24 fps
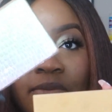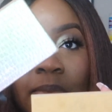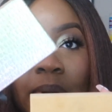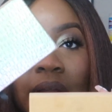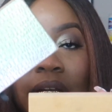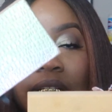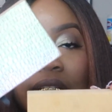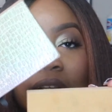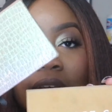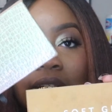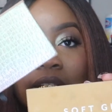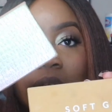from
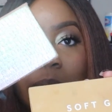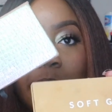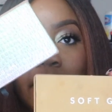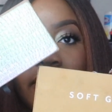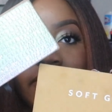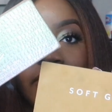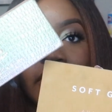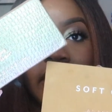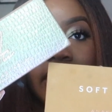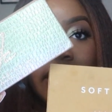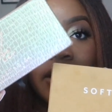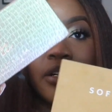Anastasia
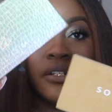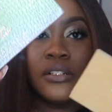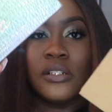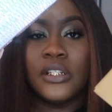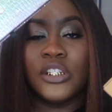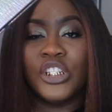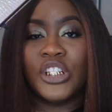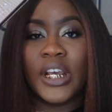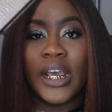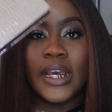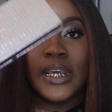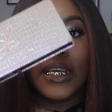Beverly Hills, the
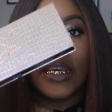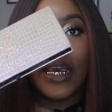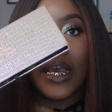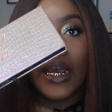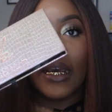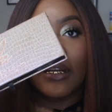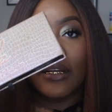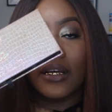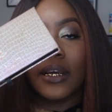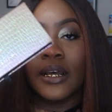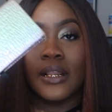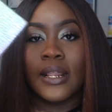Jackie
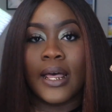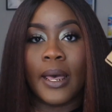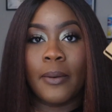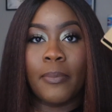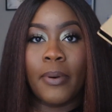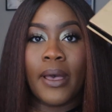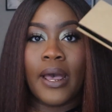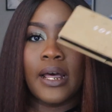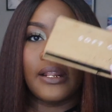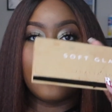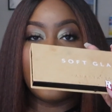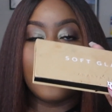Aina collab
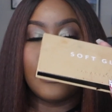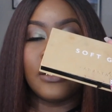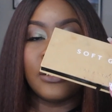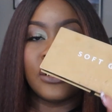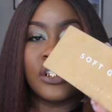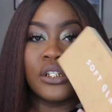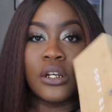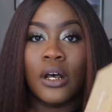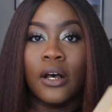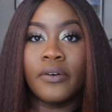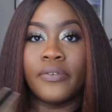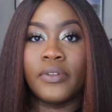palette and the
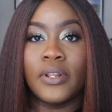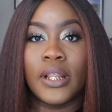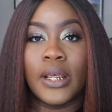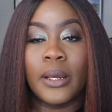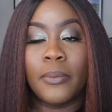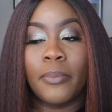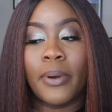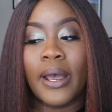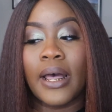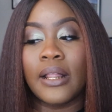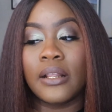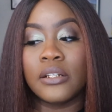Soft
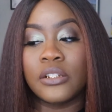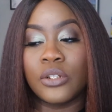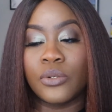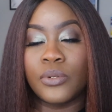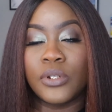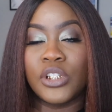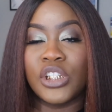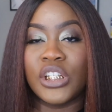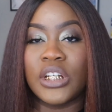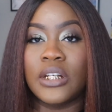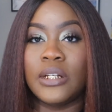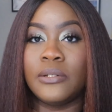Glam palette to
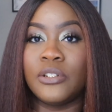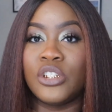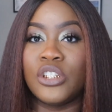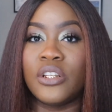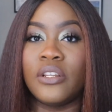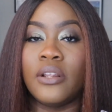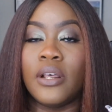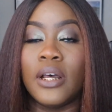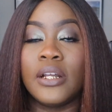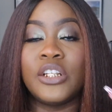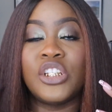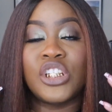
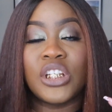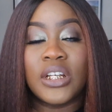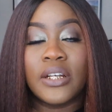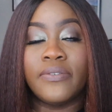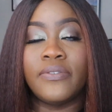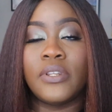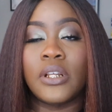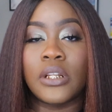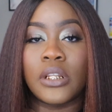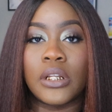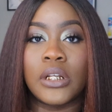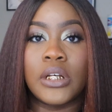achieve
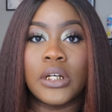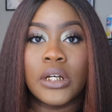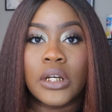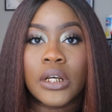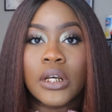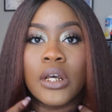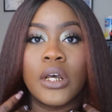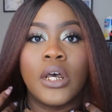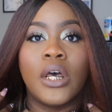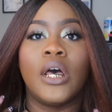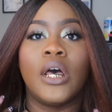the look.